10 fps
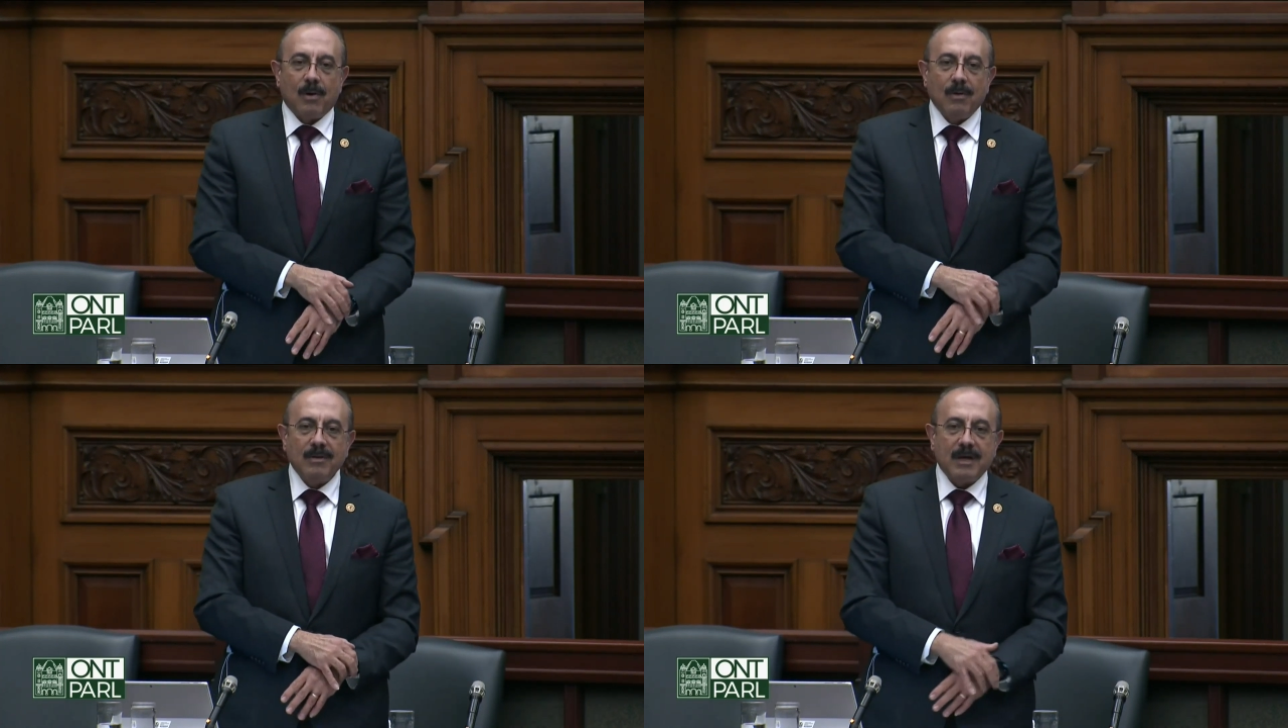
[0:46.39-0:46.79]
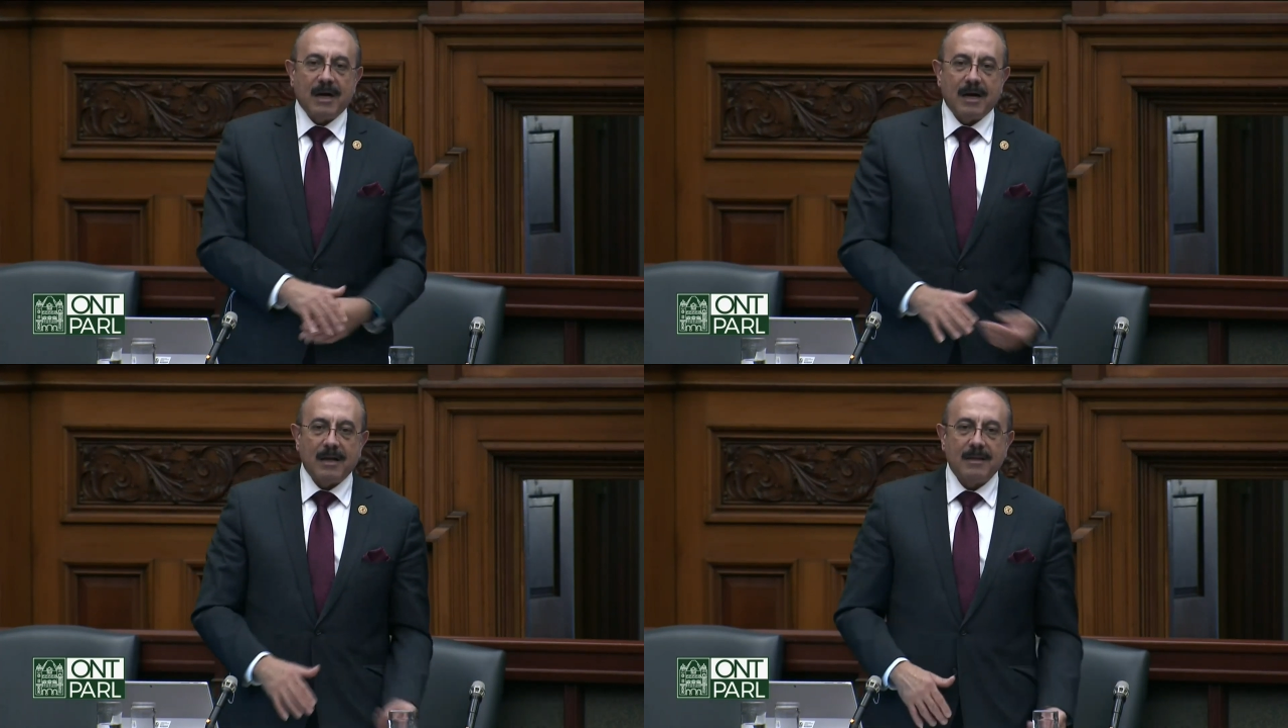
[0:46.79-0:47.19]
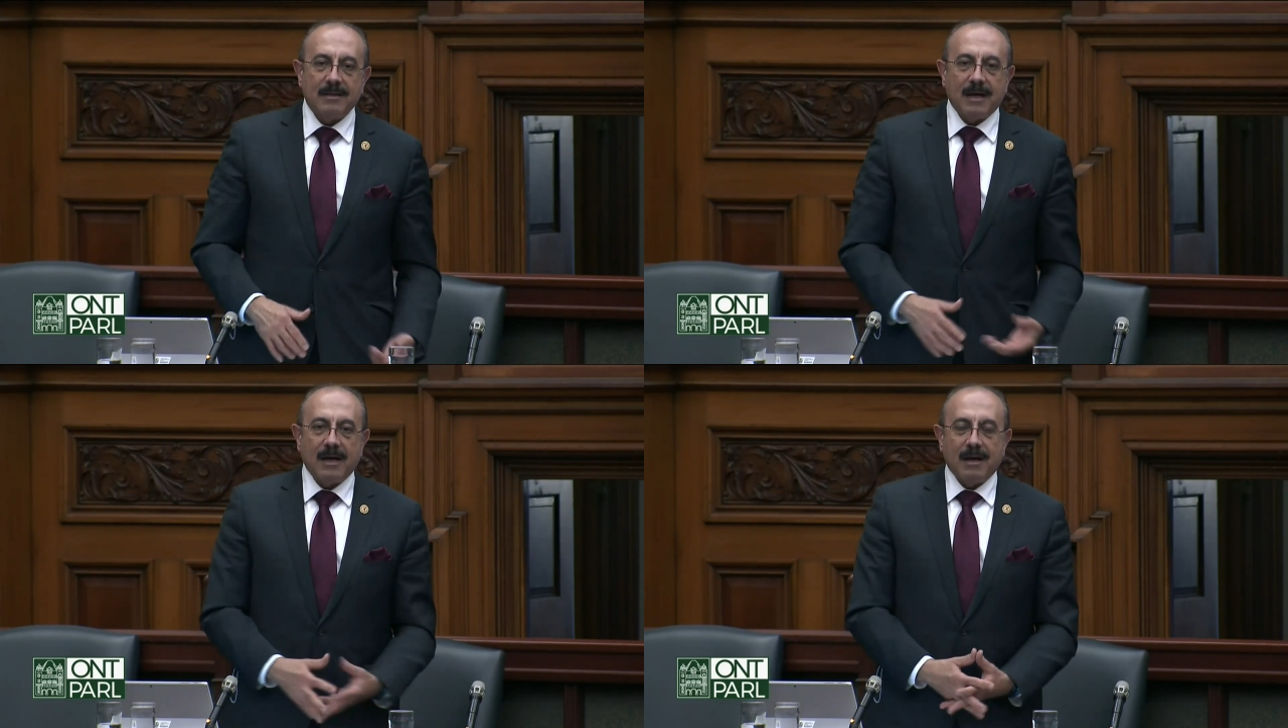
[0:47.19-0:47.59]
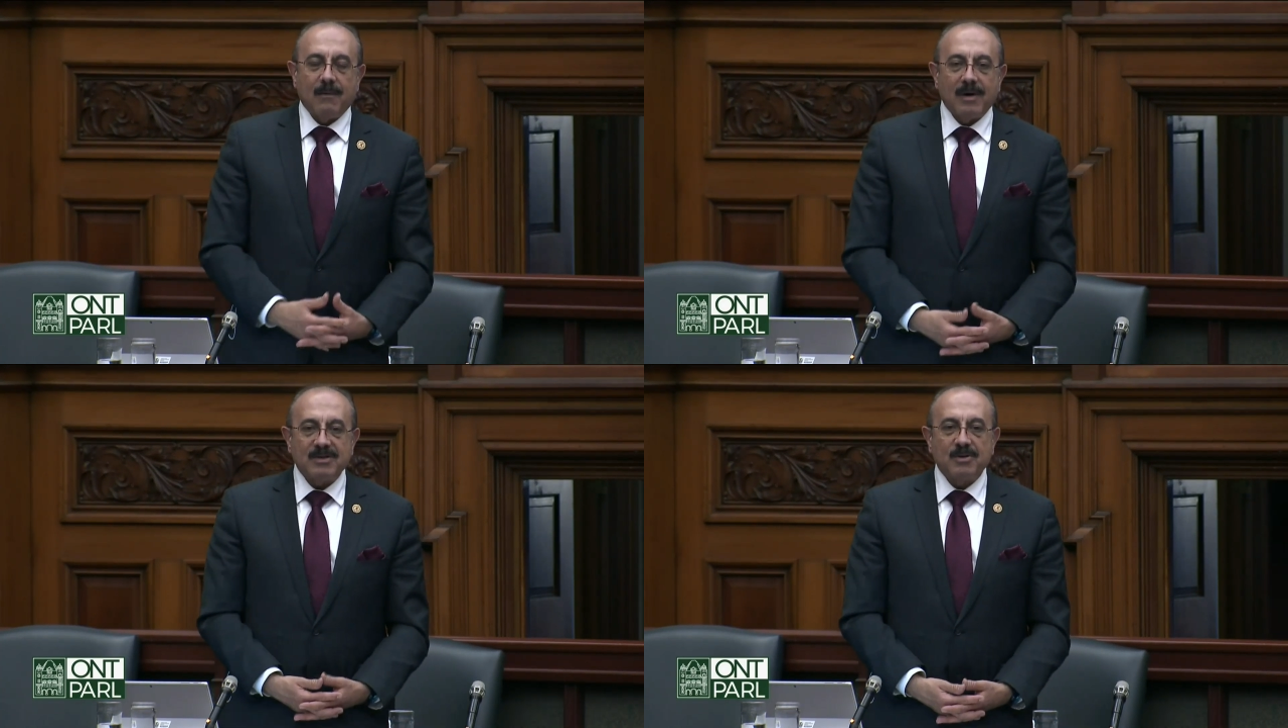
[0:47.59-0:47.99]
all the, the
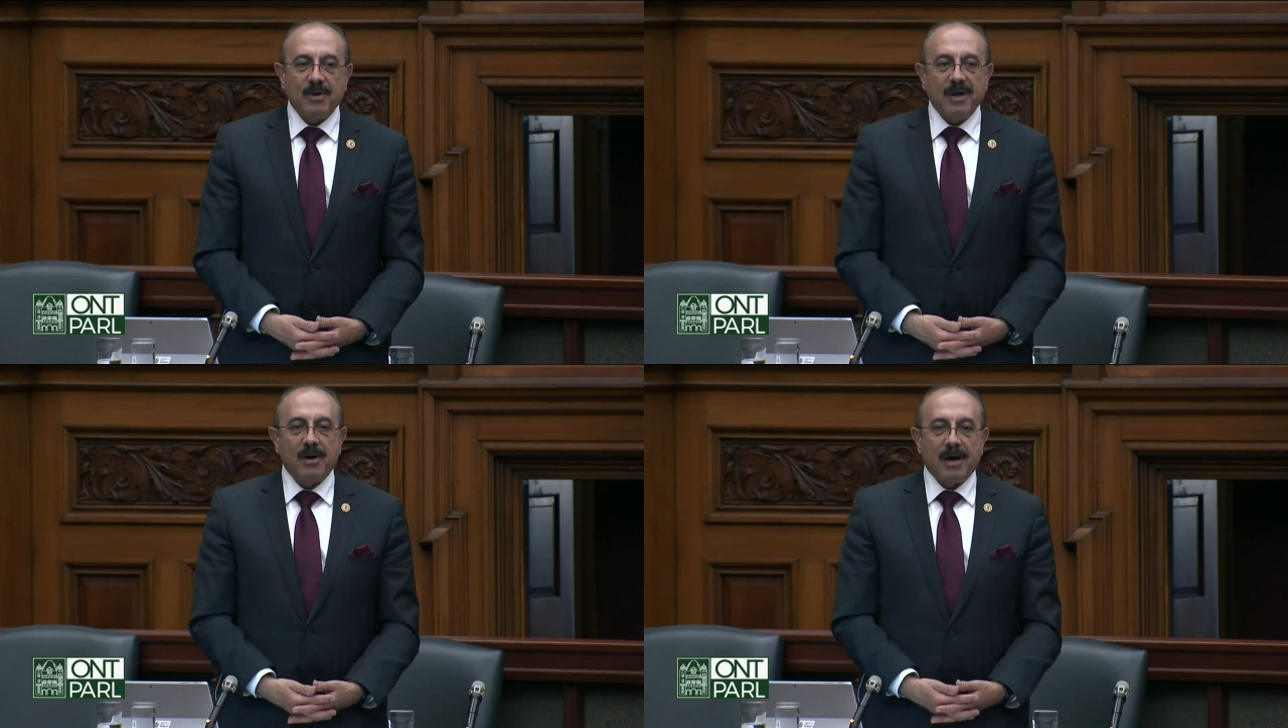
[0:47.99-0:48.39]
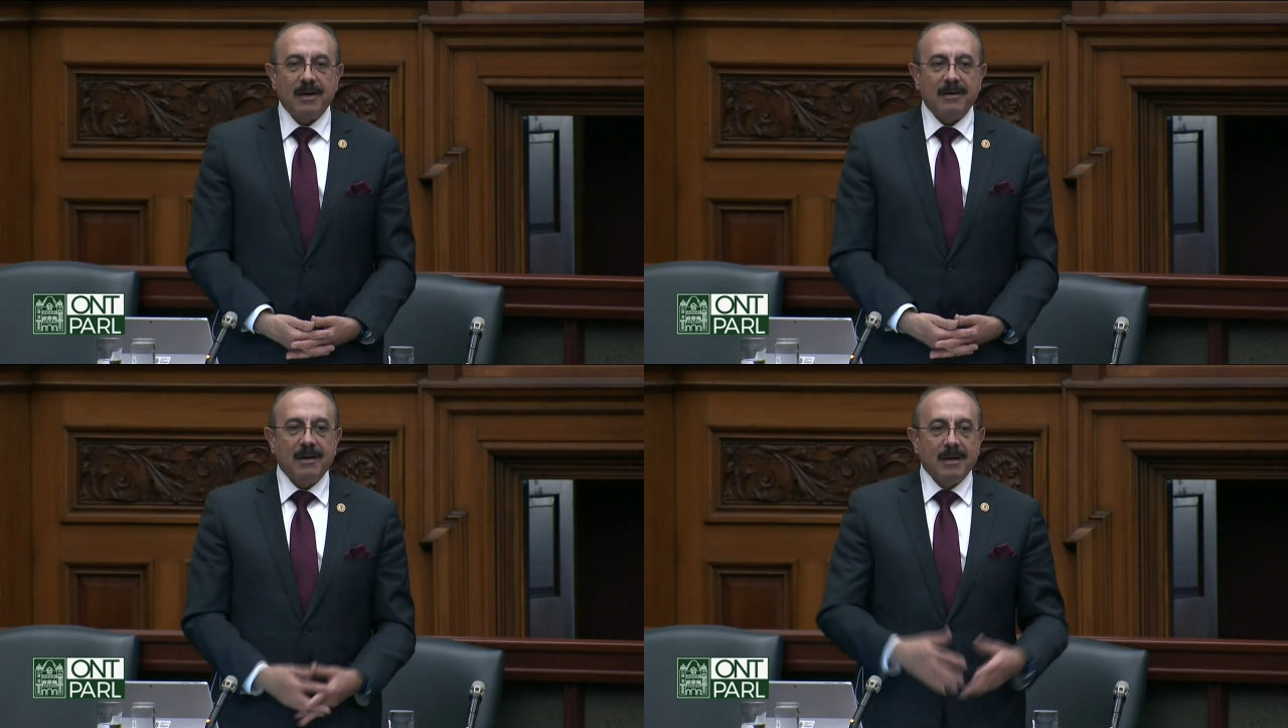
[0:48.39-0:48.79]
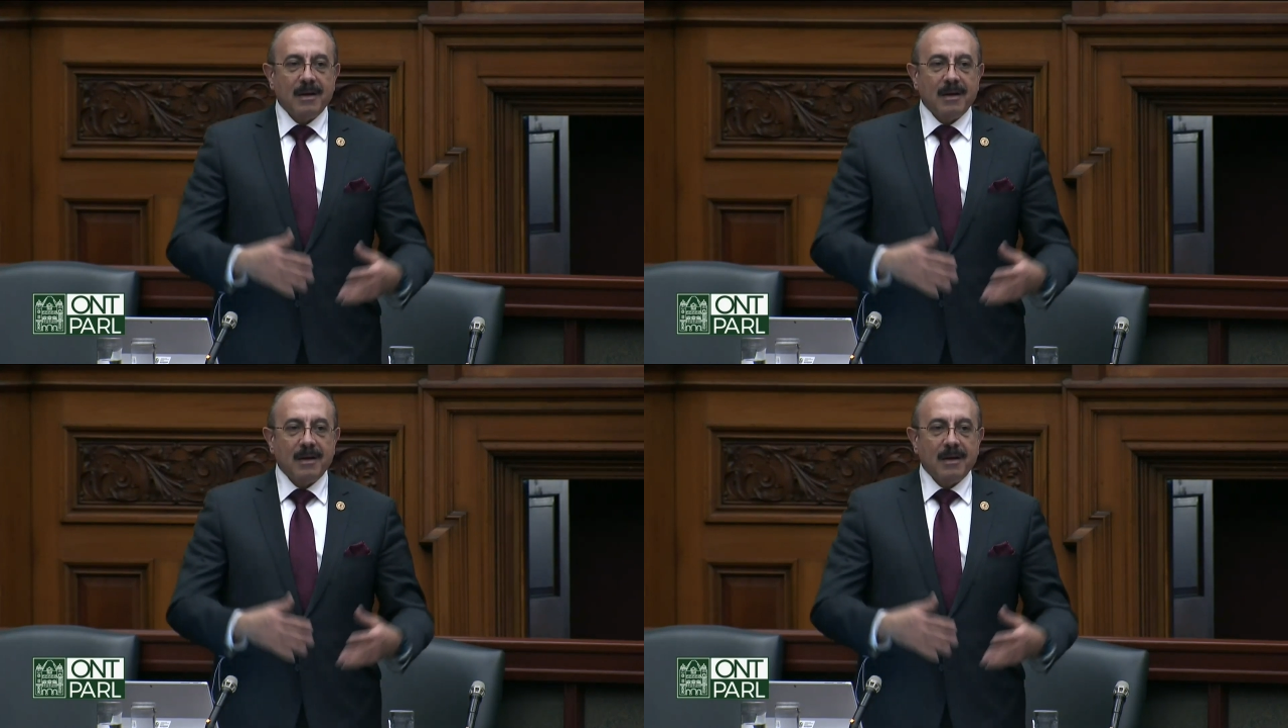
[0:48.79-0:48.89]
what's going on,